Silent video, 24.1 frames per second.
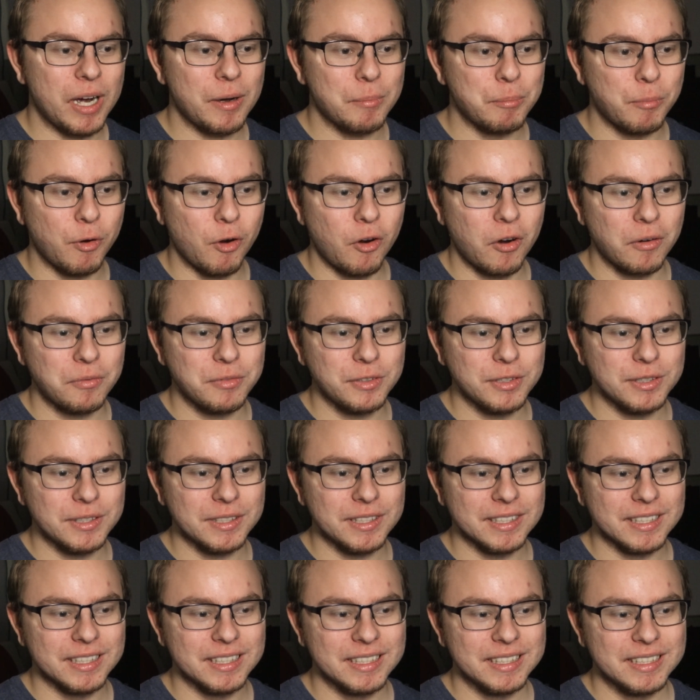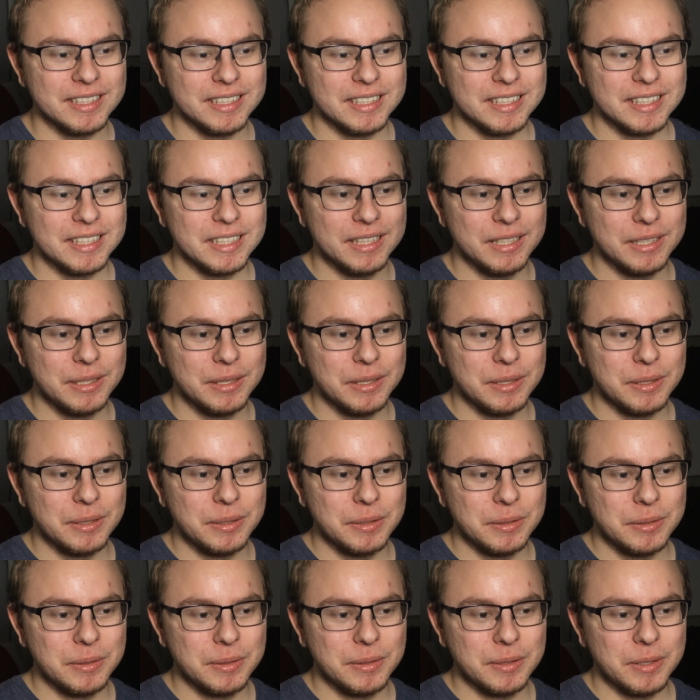Wow, Marvel...
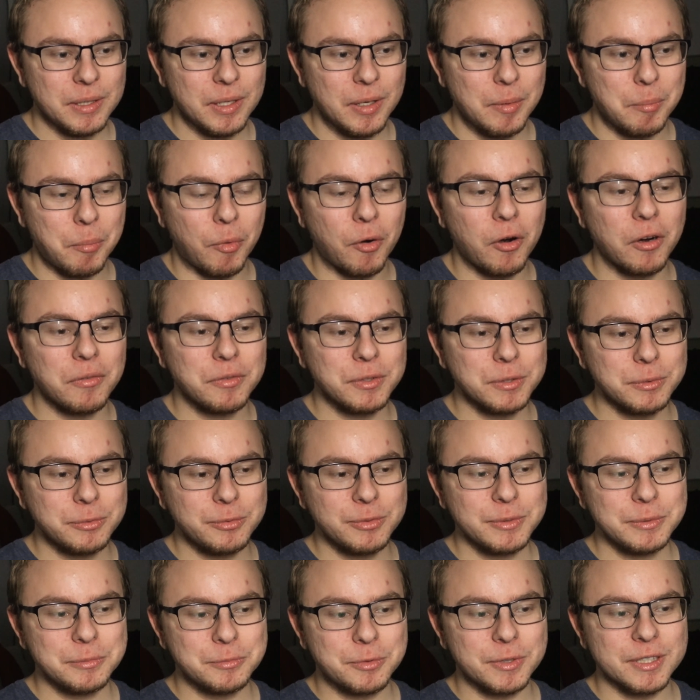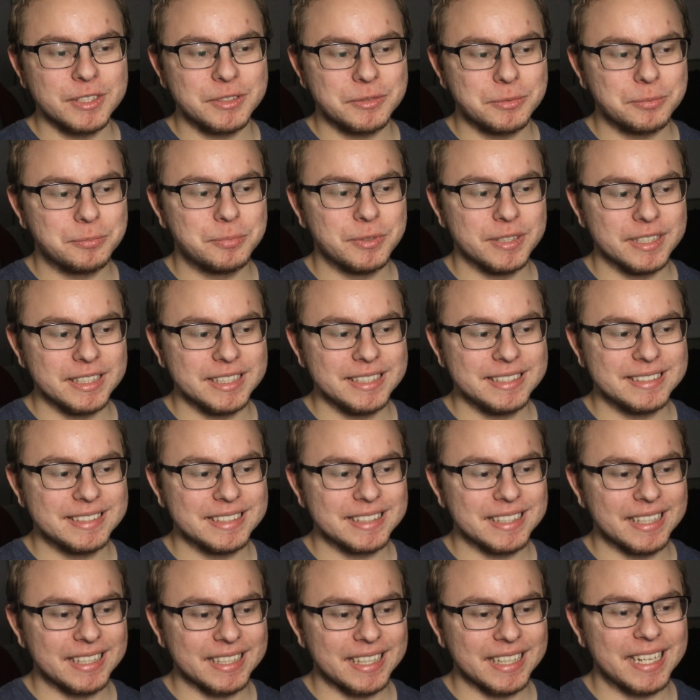Marvel re is
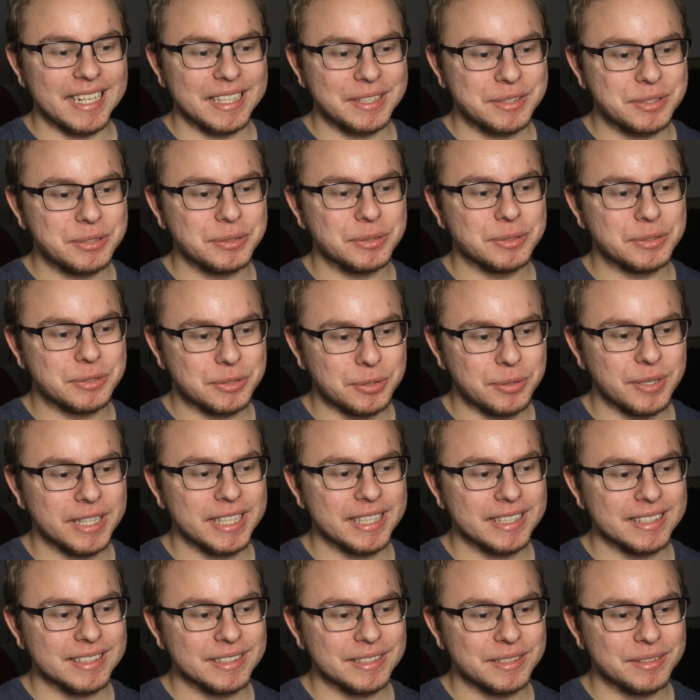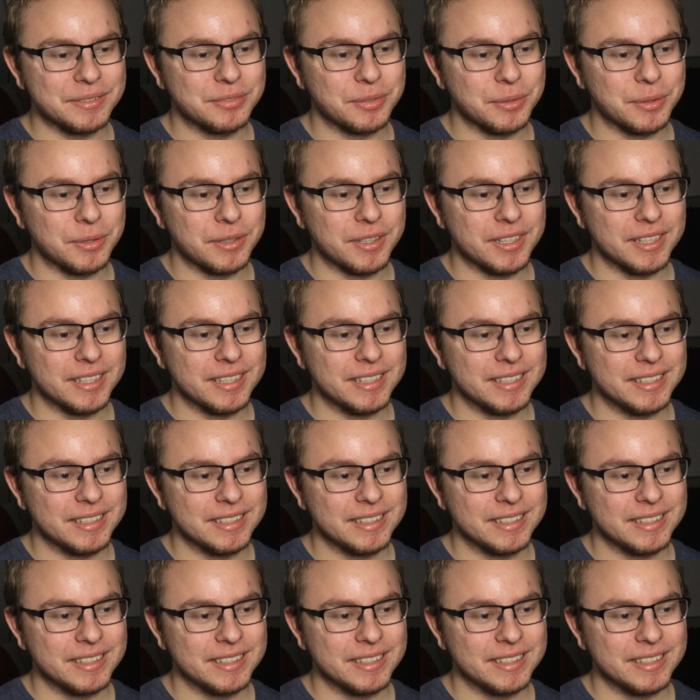releasing like an actual trailer for...